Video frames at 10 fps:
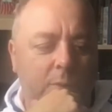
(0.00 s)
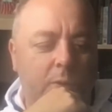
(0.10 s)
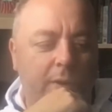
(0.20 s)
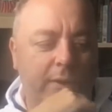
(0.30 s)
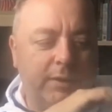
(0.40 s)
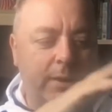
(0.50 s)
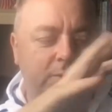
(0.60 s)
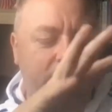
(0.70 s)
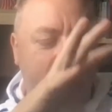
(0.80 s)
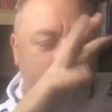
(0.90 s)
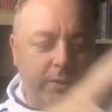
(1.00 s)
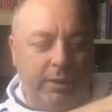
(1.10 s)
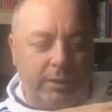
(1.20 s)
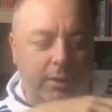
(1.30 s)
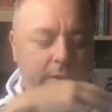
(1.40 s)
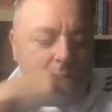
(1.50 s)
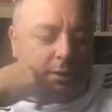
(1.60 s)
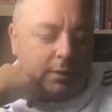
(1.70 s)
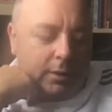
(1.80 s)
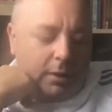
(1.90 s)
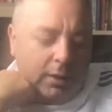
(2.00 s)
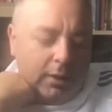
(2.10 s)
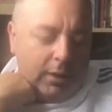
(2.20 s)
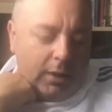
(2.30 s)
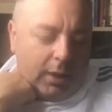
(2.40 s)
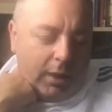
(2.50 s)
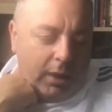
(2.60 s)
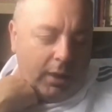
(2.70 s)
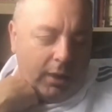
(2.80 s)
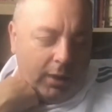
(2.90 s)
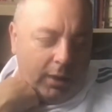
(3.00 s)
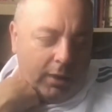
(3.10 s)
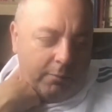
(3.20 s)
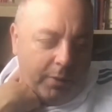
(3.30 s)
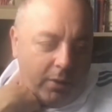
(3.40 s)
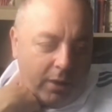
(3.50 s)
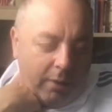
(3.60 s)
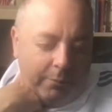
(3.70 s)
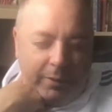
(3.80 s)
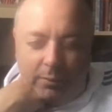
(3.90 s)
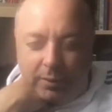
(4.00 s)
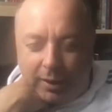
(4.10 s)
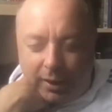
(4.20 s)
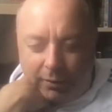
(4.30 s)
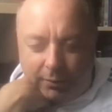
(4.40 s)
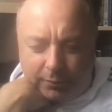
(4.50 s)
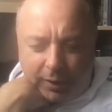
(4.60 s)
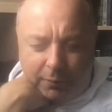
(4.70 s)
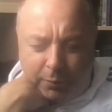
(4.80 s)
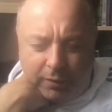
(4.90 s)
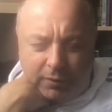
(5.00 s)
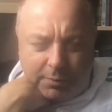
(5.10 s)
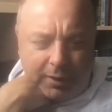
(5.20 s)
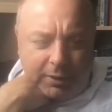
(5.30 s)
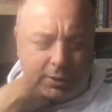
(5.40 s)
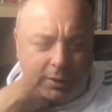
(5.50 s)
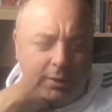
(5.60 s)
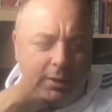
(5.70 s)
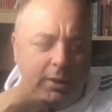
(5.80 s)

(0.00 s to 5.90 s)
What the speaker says: around the same time as we decided to part company with our previous manager.